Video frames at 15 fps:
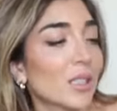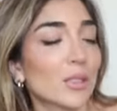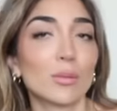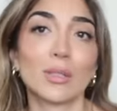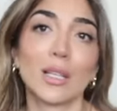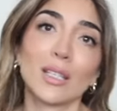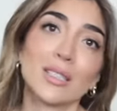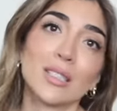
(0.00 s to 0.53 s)
this
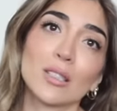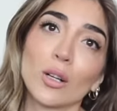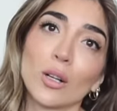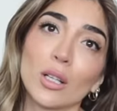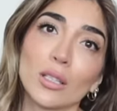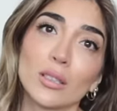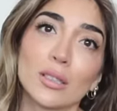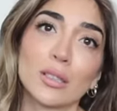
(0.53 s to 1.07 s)
was
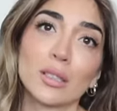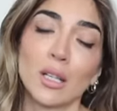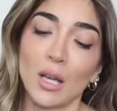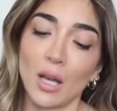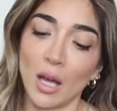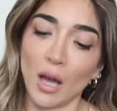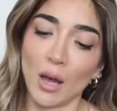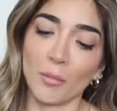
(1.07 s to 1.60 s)
$80,
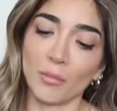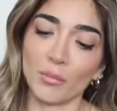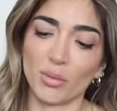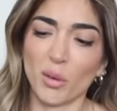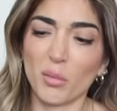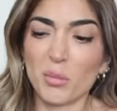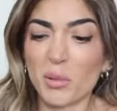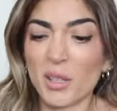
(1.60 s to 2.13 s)

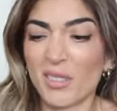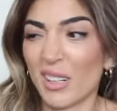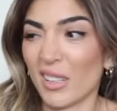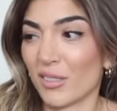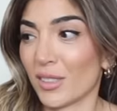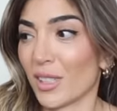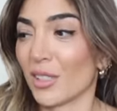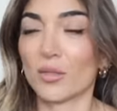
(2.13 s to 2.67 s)
probably around
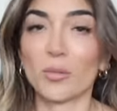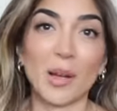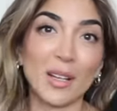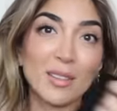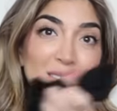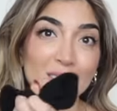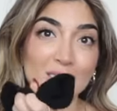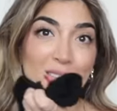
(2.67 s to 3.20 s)

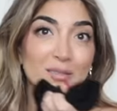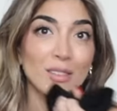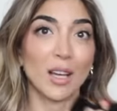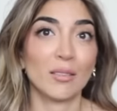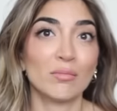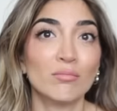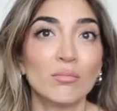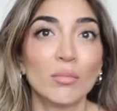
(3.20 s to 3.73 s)
£300.
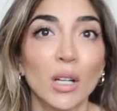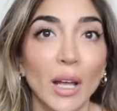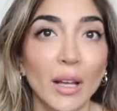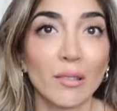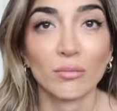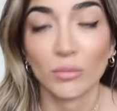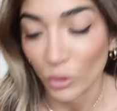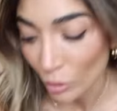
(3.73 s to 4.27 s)

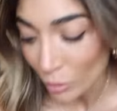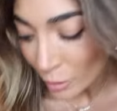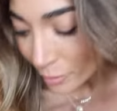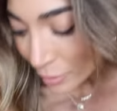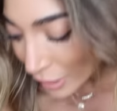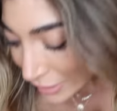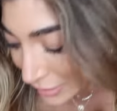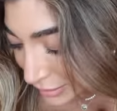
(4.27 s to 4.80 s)
Like normal
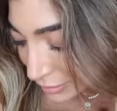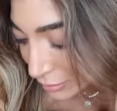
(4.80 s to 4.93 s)
price